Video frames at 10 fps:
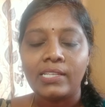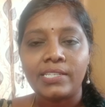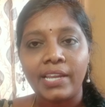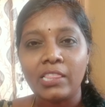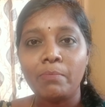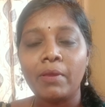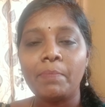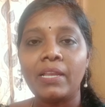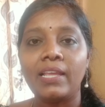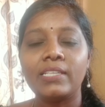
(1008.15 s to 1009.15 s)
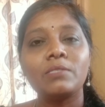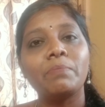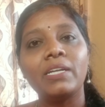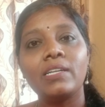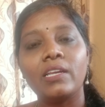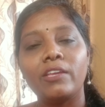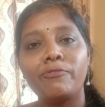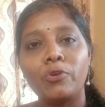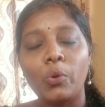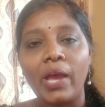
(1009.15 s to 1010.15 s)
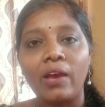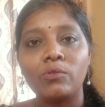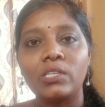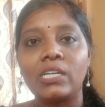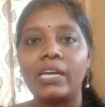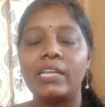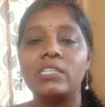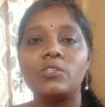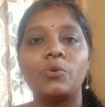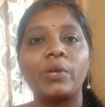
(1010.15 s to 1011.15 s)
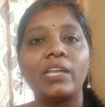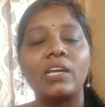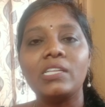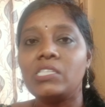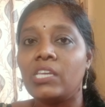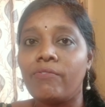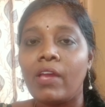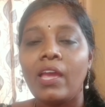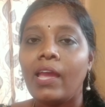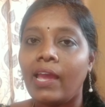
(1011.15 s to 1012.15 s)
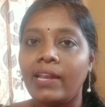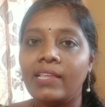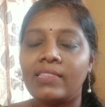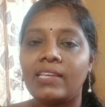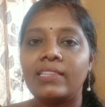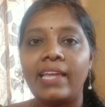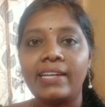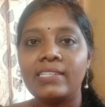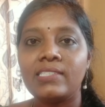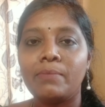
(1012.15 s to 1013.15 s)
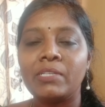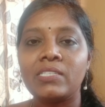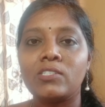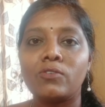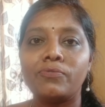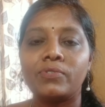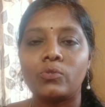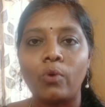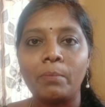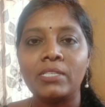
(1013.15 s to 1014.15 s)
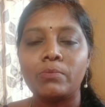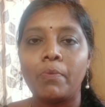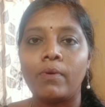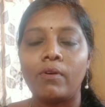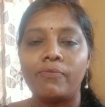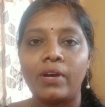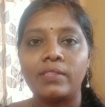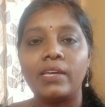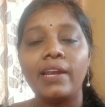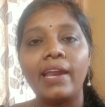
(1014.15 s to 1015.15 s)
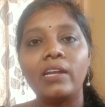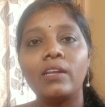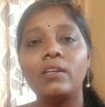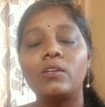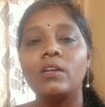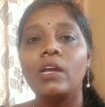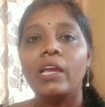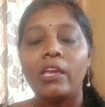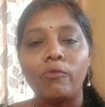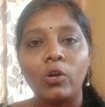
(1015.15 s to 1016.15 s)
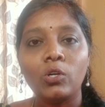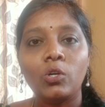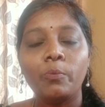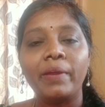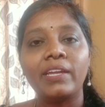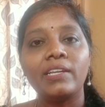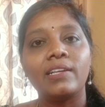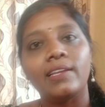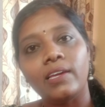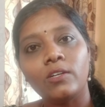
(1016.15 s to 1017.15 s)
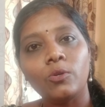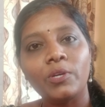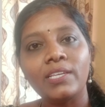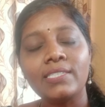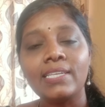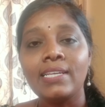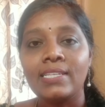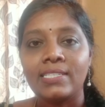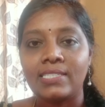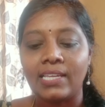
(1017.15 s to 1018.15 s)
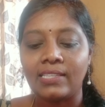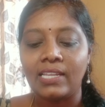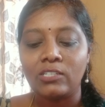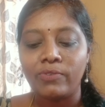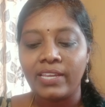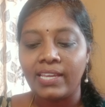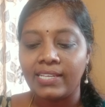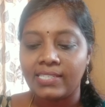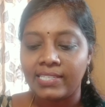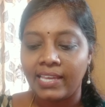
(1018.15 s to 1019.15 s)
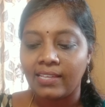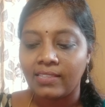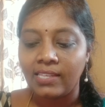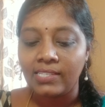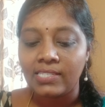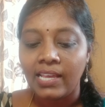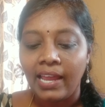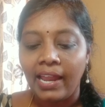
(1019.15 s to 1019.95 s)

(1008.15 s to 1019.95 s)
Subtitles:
Strength may be less, but if you have the courage, you can achieve anything. That is the message of Swami's father, and he want to make it clear to his son. That's why he is saying this.